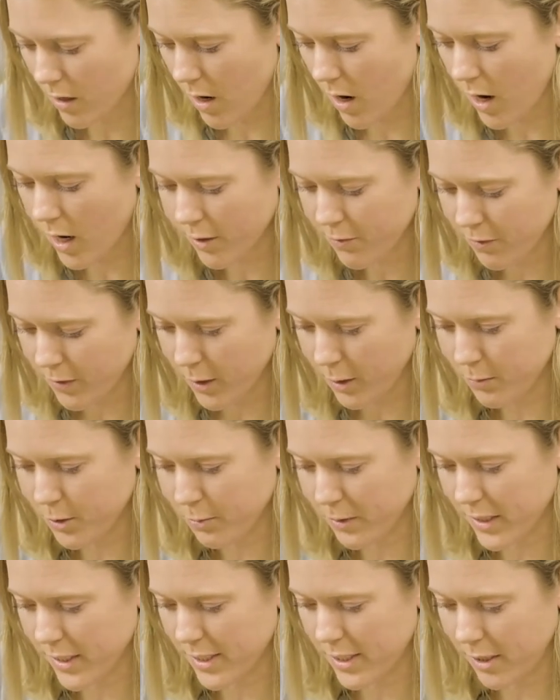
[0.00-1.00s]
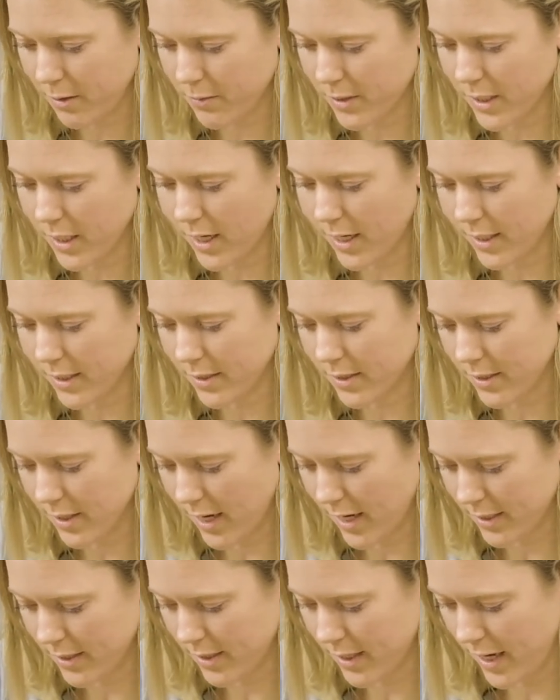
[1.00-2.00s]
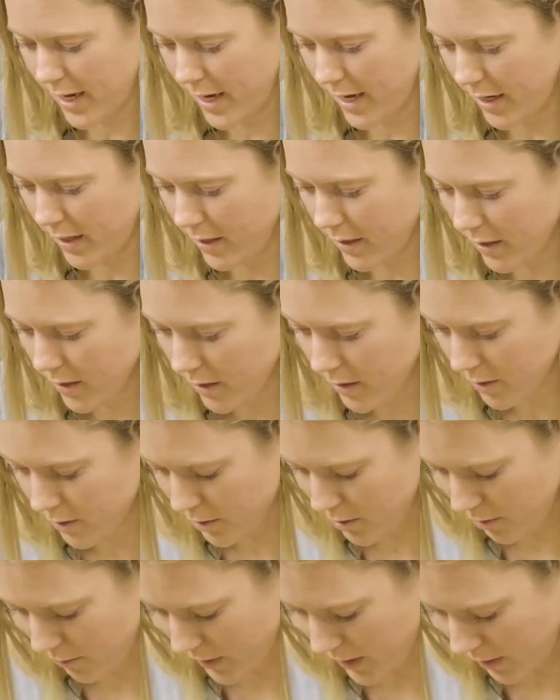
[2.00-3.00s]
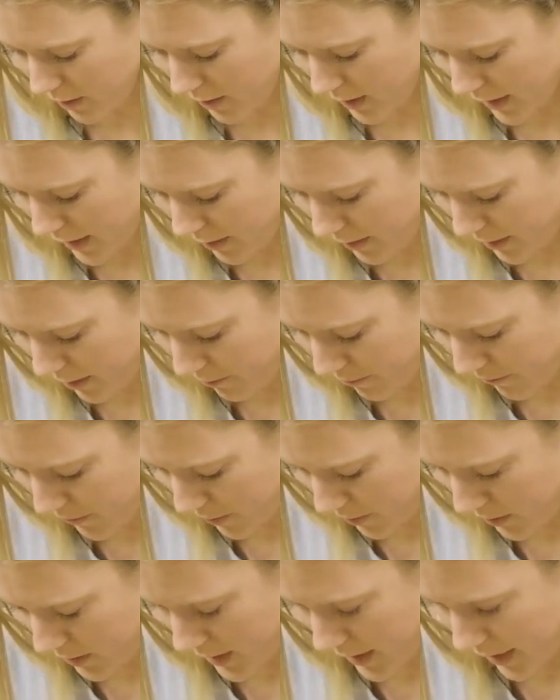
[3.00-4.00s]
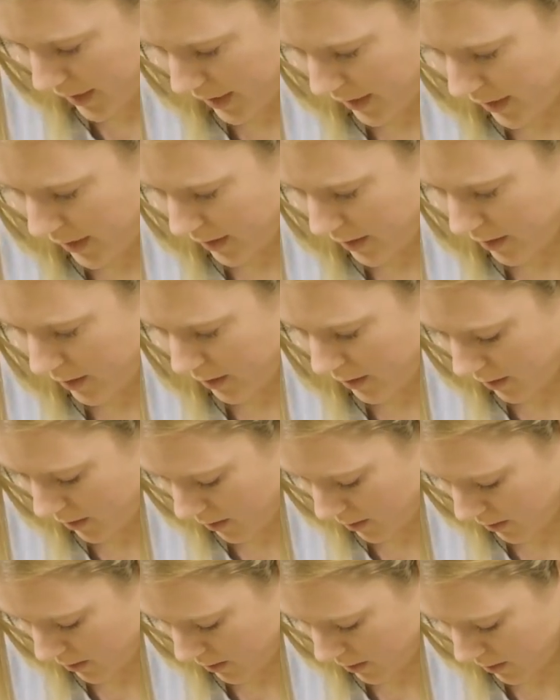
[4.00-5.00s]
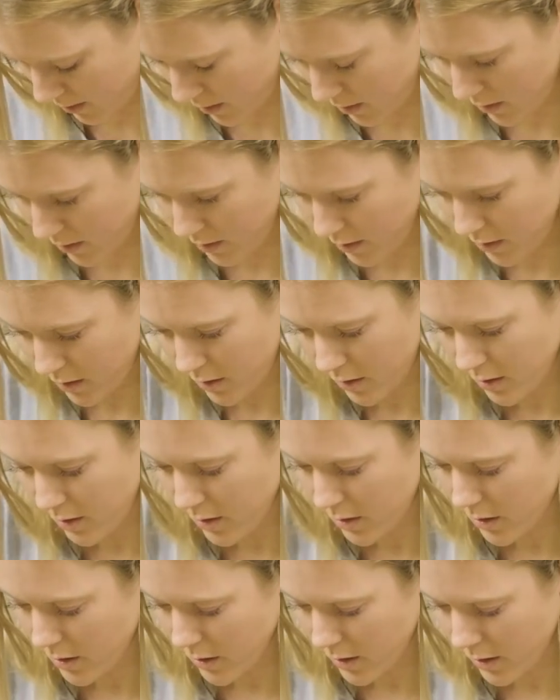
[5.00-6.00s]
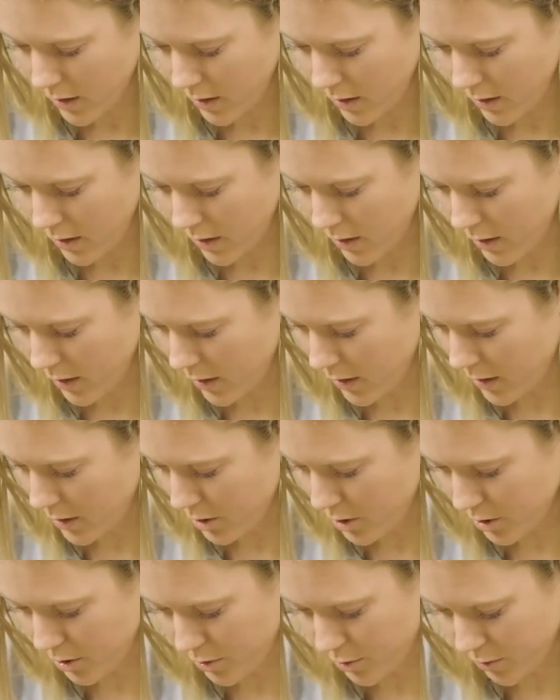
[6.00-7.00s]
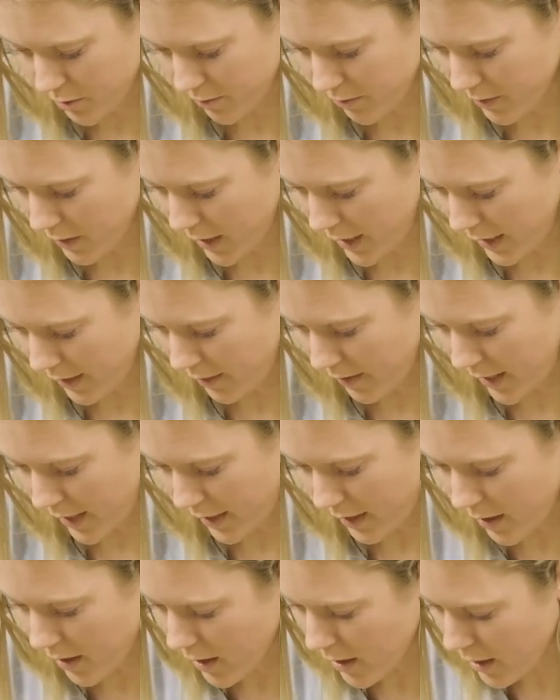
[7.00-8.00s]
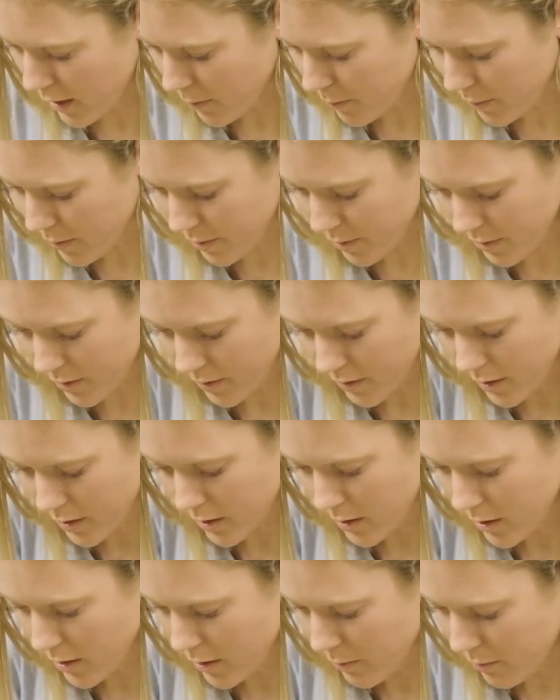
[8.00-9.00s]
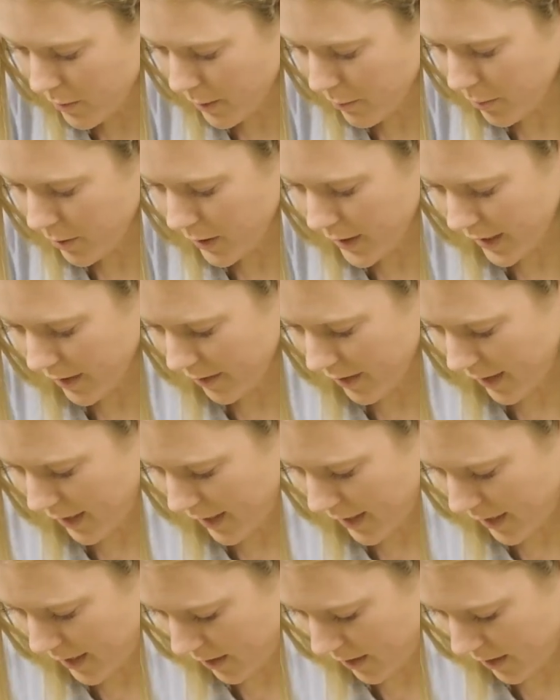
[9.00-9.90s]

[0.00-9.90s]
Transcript: envelope to be the same size as the head. So I'm going to lightly fold in and just sort of line that up by putting the head